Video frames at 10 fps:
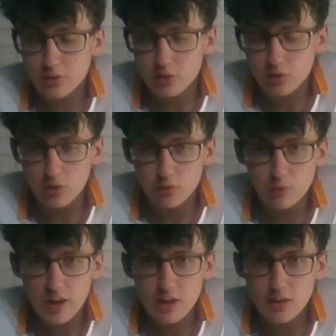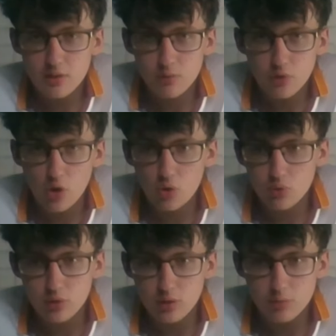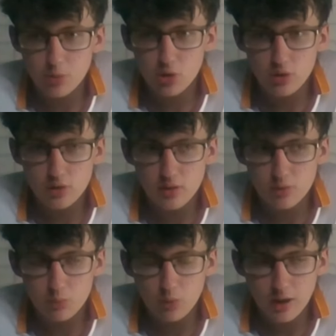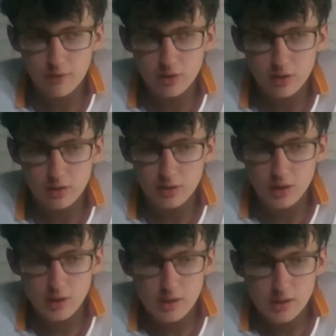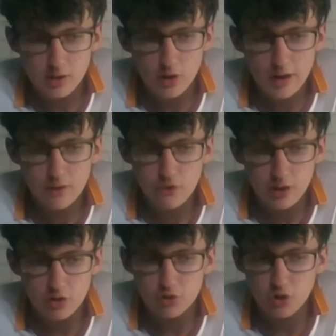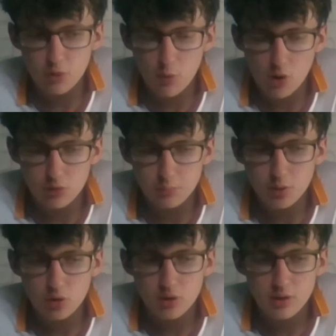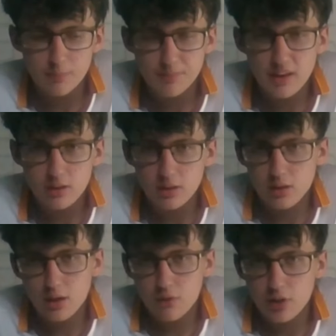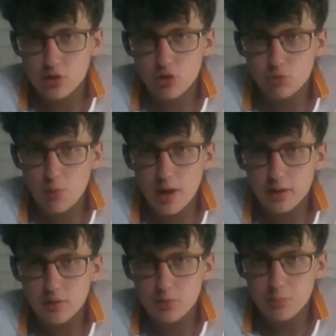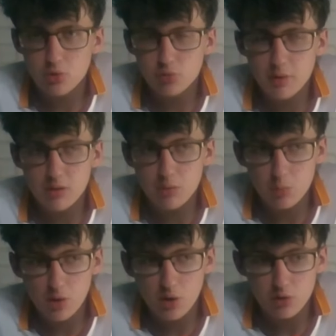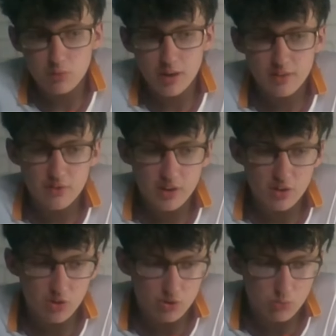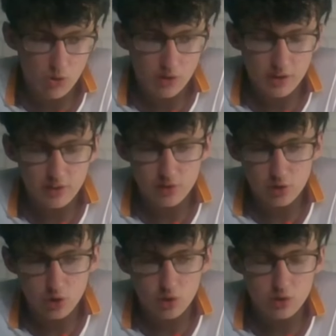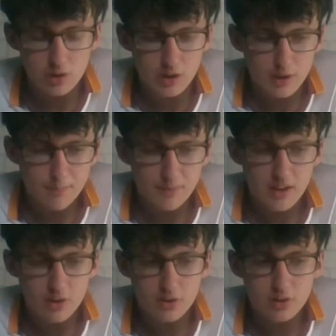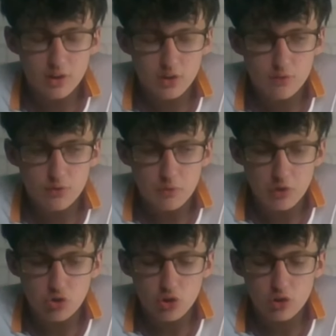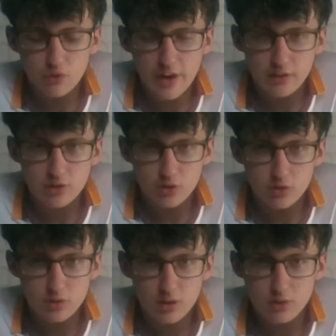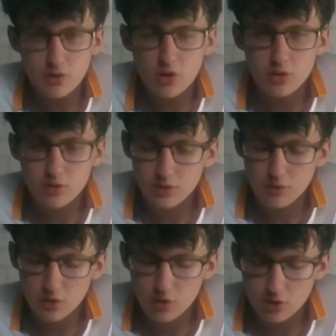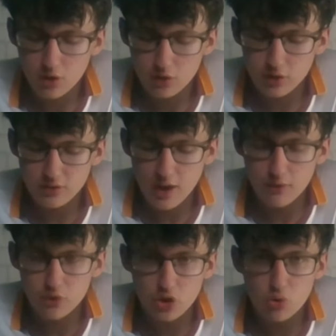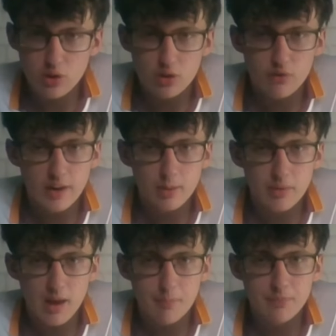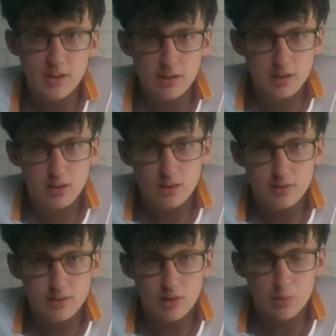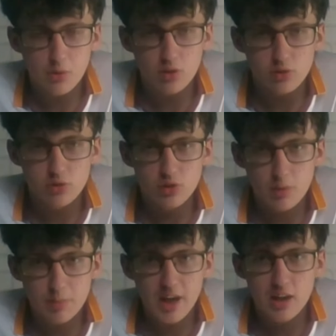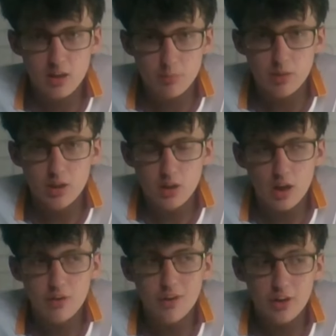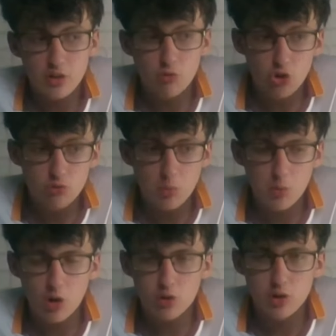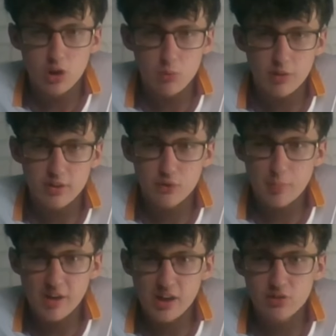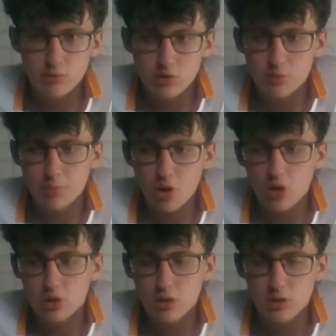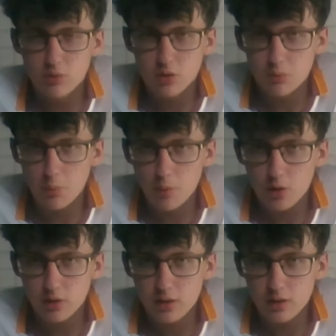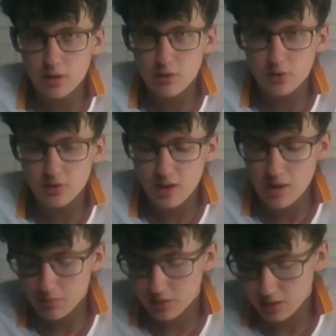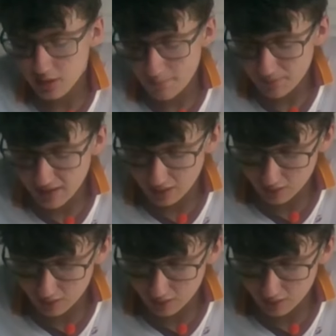because there's fees involved and bonuses and what have you. And, you know, anything can go wrong. But if it goes right, there's a much bigger reward. Whereas if it goes wrong and it's a loan, you know, you've not got the fact on that you've not got on your side that you can develop them and then you can sell them on. So you're playing them at your own reward. Whereas if you're playing someone who's poor, you're only rewarding the other team. And, you know,